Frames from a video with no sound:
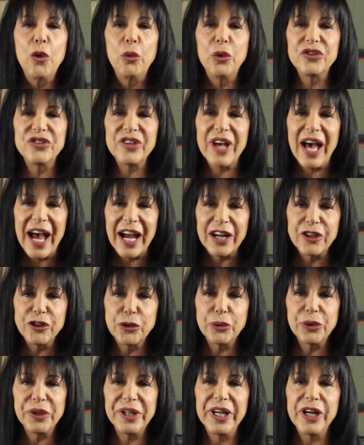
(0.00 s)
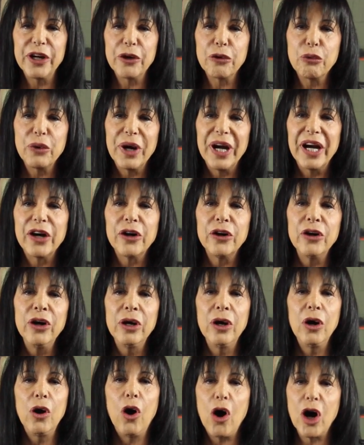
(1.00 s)
was actually a rare
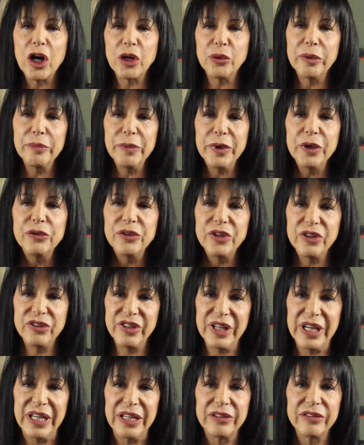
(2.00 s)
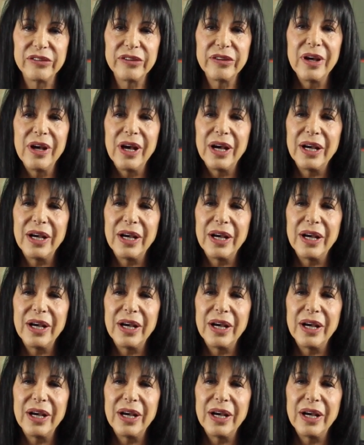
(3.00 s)
autoimmune disease.